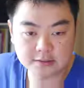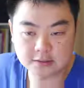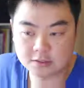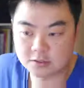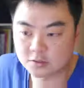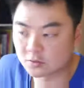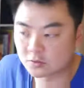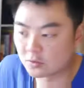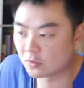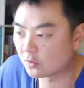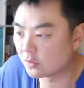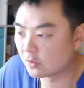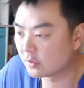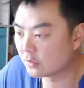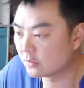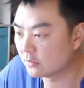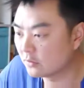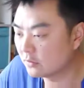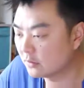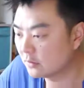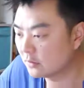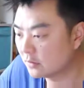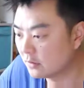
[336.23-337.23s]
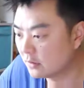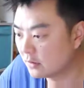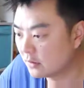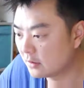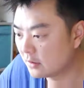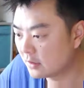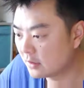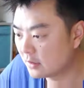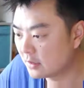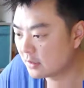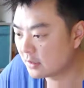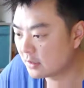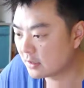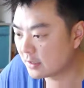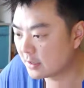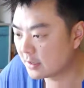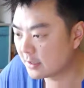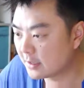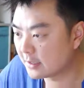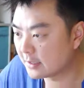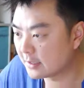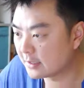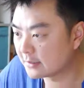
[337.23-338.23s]
the tutorial
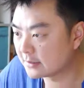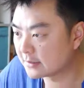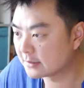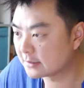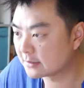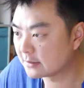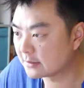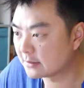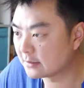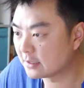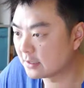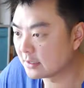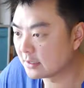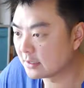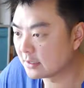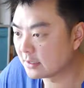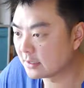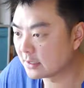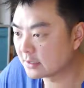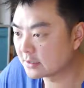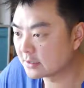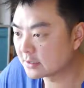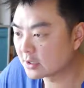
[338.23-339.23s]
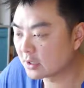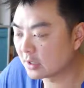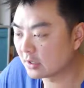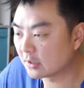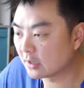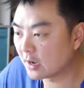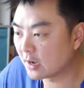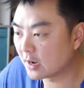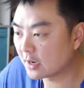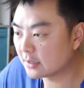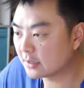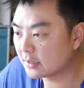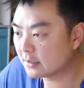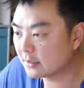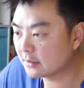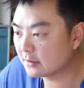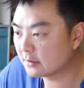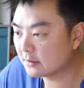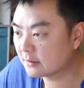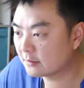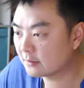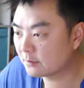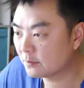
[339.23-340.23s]
is the IsColliding
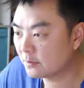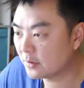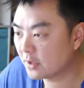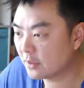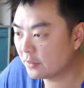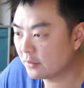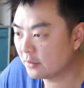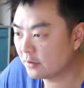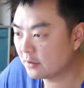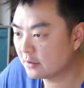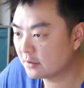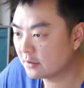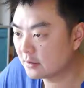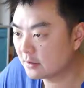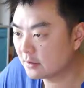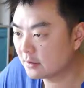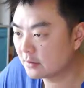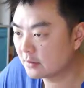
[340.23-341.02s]
method,